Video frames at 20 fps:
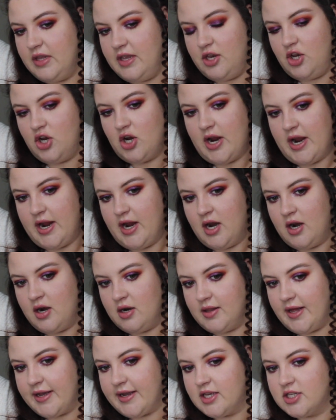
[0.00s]
in your
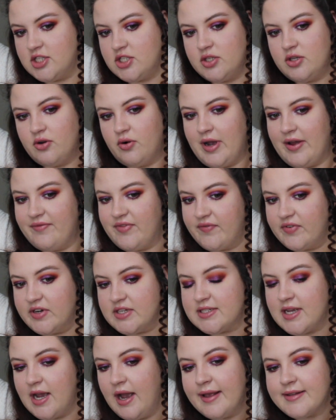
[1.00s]
hair, like, because you'll have
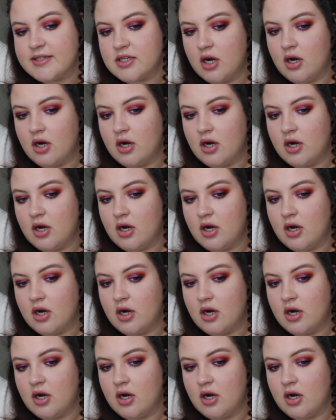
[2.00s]
different size